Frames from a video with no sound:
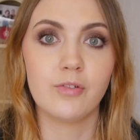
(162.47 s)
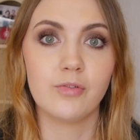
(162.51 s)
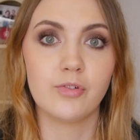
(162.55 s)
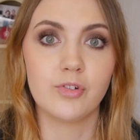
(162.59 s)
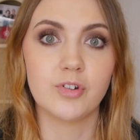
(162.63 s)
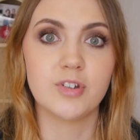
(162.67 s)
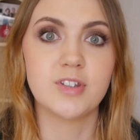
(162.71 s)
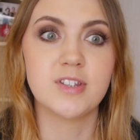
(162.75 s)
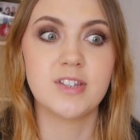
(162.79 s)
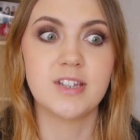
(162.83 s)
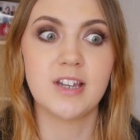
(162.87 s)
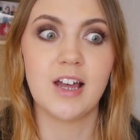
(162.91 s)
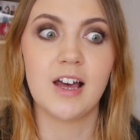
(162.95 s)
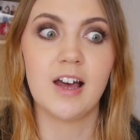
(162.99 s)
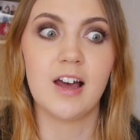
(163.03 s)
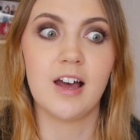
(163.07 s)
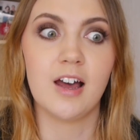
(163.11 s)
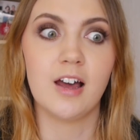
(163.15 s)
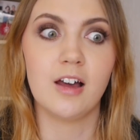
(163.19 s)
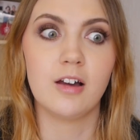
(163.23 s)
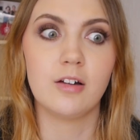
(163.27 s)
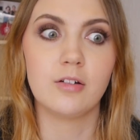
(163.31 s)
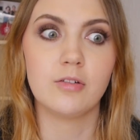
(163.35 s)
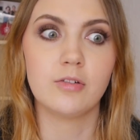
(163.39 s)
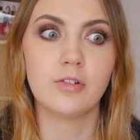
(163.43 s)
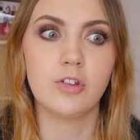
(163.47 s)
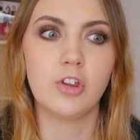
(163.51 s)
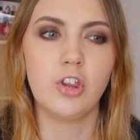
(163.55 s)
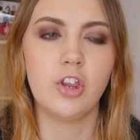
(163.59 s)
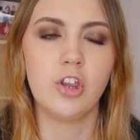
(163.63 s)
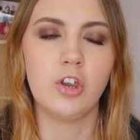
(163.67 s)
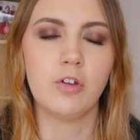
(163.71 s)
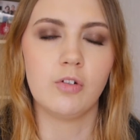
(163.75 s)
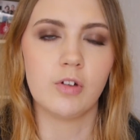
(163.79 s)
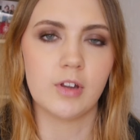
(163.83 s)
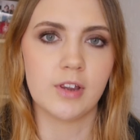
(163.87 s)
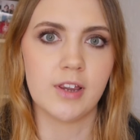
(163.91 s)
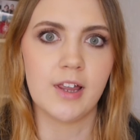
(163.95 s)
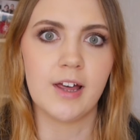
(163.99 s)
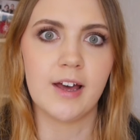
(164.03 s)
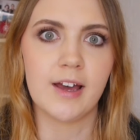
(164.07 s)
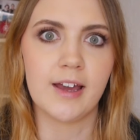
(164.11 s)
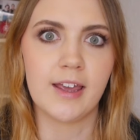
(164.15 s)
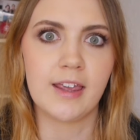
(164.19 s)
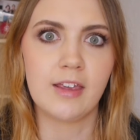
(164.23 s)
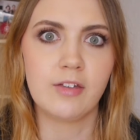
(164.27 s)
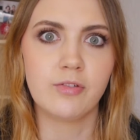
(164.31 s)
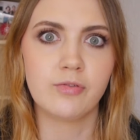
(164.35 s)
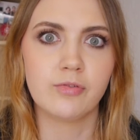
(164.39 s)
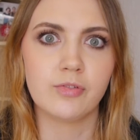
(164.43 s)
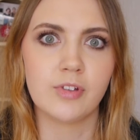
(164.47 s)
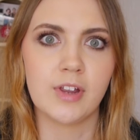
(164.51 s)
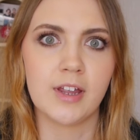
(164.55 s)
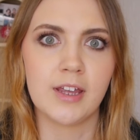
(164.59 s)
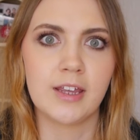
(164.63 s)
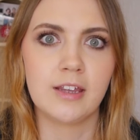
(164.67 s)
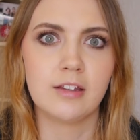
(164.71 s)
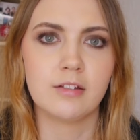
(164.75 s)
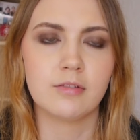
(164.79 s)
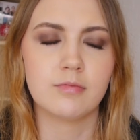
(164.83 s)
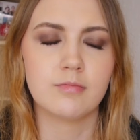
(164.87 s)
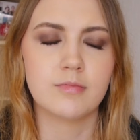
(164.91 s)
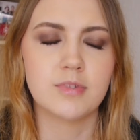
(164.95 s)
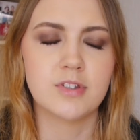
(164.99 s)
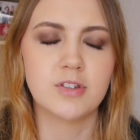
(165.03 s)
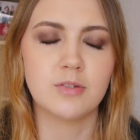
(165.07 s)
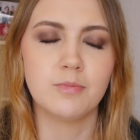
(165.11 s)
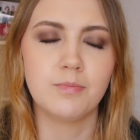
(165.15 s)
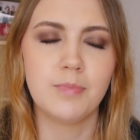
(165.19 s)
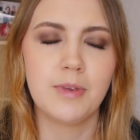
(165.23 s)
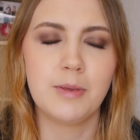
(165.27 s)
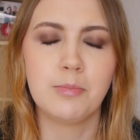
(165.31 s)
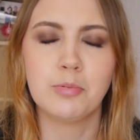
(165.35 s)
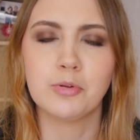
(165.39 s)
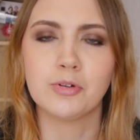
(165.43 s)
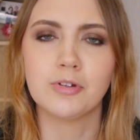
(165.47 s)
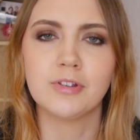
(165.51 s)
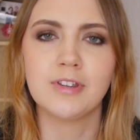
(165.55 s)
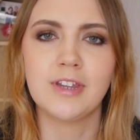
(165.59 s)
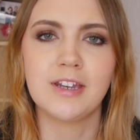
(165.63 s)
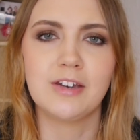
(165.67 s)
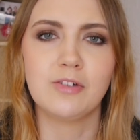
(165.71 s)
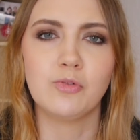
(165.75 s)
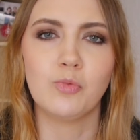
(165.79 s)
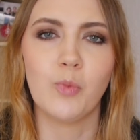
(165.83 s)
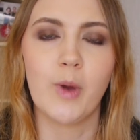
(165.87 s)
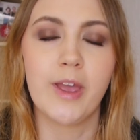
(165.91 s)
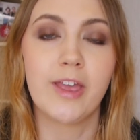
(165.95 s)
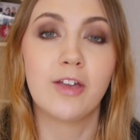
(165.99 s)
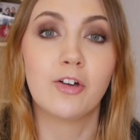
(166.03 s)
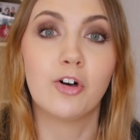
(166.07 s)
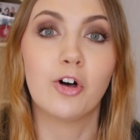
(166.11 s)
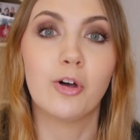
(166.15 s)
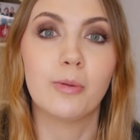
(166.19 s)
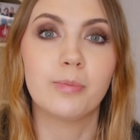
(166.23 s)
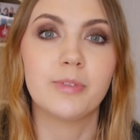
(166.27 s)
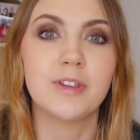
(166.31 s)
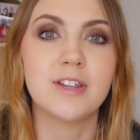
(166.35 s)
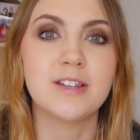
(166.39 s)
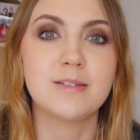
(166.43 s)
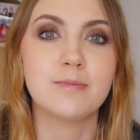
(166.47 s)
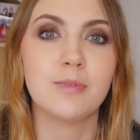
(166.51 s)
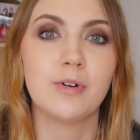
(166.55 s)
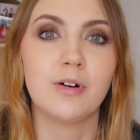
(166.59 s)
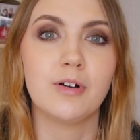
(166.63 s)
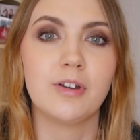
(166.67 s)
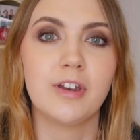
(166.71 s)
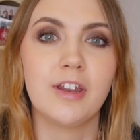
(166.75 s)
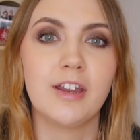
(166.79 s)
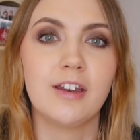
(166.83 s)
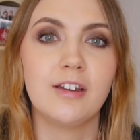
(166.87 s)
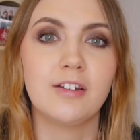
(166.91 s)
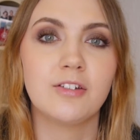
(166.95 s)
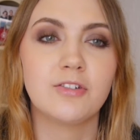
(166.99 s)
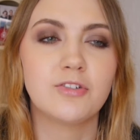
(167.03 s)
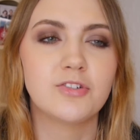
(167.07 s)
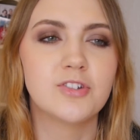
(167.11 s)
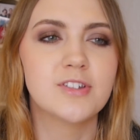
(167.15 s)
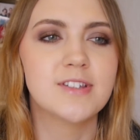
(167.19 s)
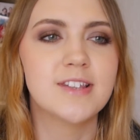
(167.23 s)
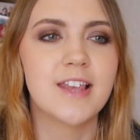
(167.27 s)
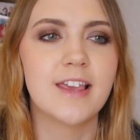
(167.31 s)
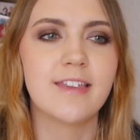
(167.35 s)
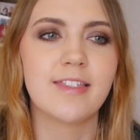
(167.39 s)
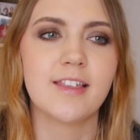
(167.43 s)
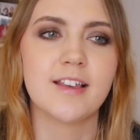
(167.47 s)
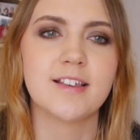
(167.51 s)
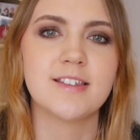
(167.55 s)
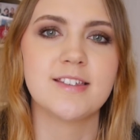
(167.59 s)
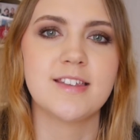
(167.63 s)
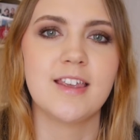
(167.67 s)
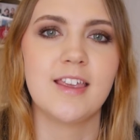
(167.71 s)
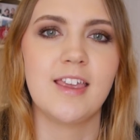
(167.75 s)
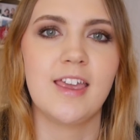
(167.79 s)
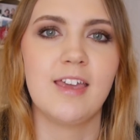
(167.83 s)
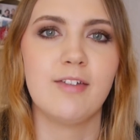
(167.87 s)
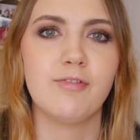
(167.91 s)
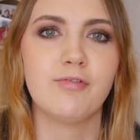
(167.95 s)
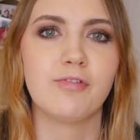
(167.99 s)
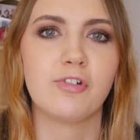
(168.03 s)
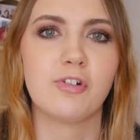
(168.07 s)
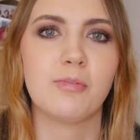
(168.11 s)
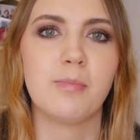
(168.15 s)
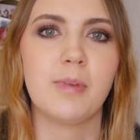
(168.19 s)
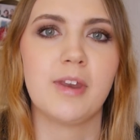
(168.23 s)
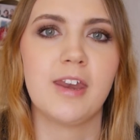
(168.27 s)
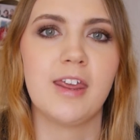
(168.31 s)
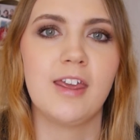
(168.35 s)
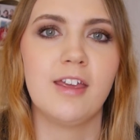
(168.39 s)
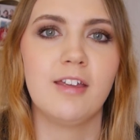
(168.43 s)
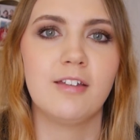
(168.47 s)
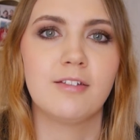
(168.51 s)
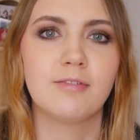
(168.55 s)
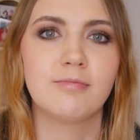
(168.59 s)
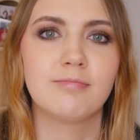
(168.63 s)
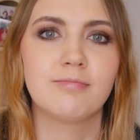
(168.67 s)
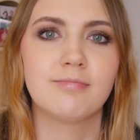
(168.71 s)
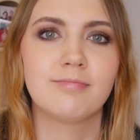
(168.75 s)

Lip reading: For a start, you're alive. Like, some people didn't wake up this morning. Just let that sink in for a minute.